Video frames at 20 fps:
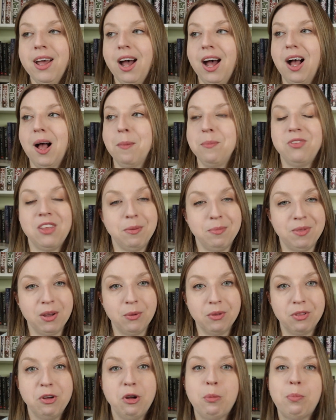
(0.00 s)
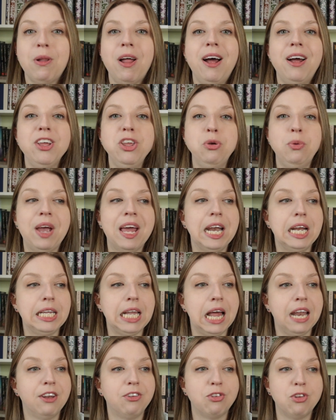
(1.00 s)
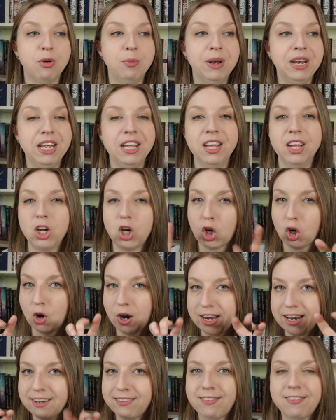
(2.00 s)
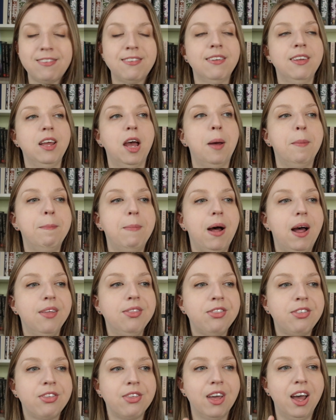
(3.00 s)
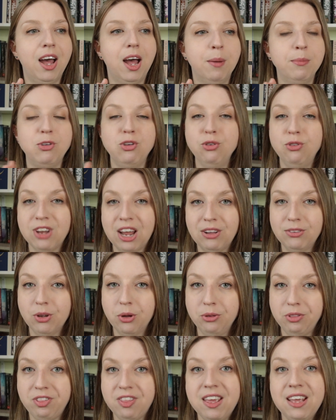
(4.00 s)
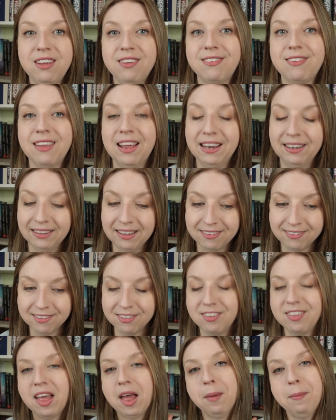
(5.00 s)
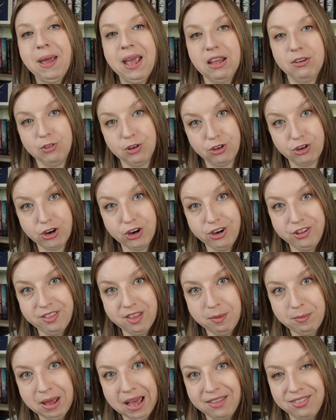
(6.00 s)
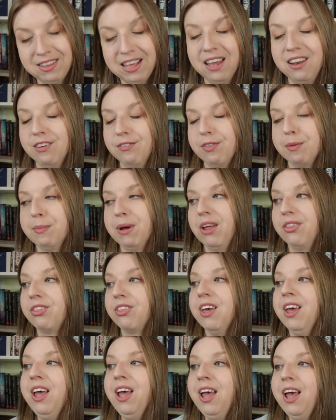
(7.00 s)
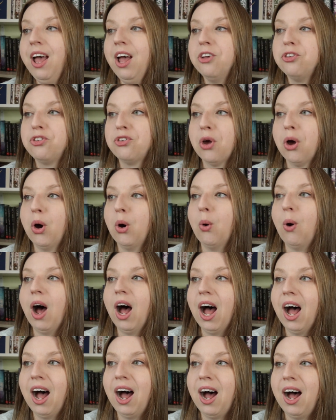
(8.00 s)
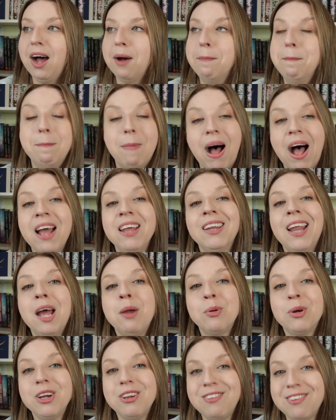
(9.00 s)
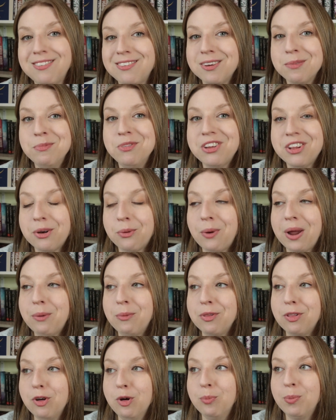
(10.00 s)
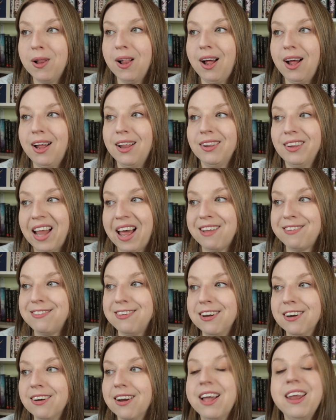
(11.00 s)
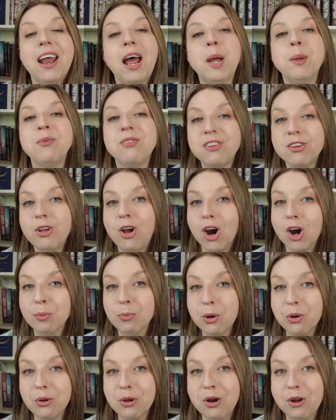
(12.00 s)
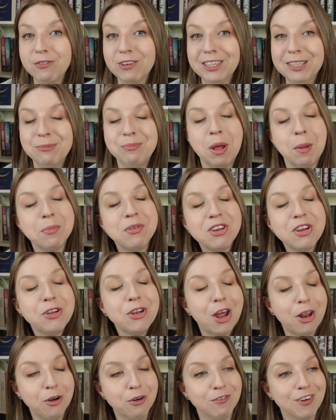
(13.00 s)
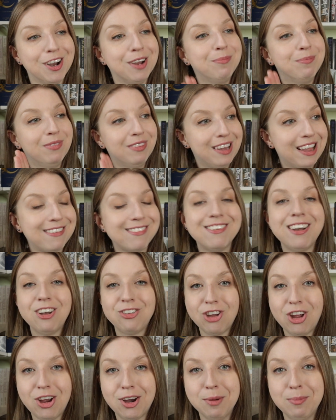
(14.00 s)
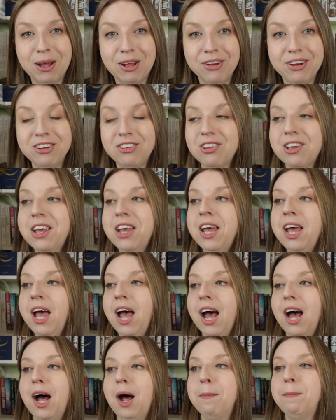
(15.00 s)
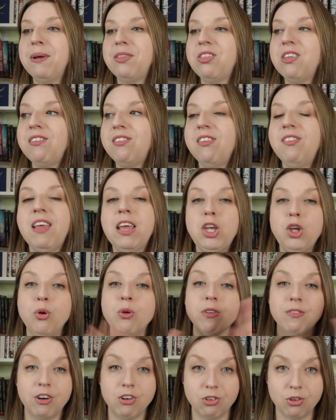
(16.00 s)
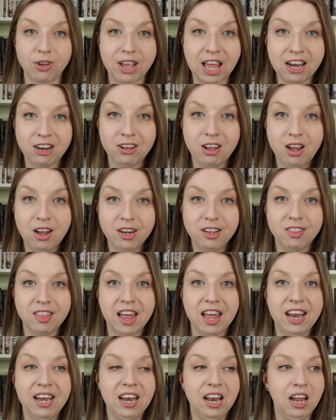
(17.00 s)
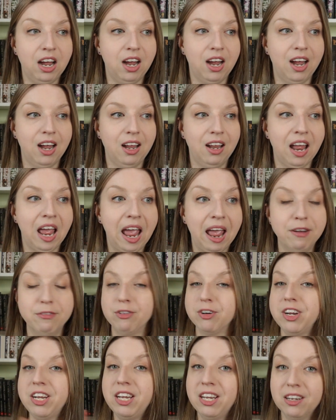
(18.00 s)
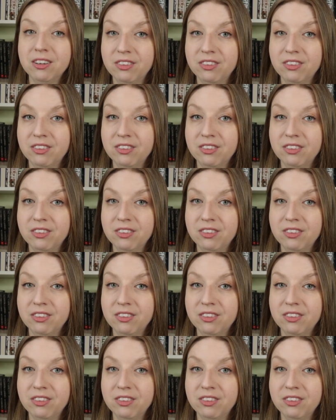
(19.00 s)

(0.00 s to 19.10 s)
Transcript: Um, same thing with Hoopla, you get allotted so many credits a month um, to download things and listen to them and return them at the end of the month. So uh, my library system did away with Hoopla last year, and I am still heartbroken over it. I'm still not over it. Let's not talk about it. Um, but this is a universal catalog that uh, every